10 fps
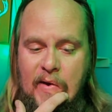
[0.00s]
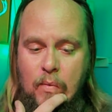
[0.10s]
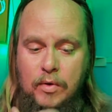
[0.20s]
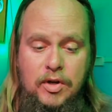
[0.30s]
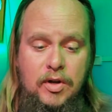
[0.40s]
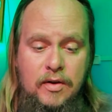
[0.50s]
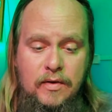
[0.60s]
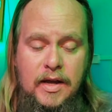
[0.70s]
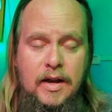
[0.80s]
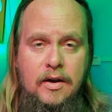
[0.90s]
you couldn't
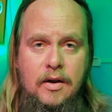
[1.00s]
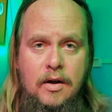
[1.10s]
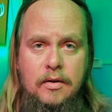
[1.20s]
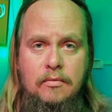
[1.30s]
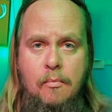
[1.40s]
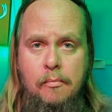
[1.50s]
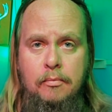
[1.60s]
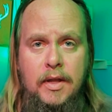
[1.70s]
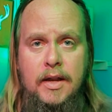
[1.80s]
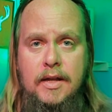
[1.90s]
even get it on
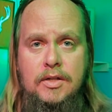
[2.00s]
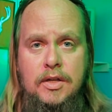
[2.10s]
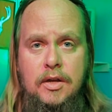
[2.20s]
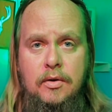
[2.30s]
Blade HQ.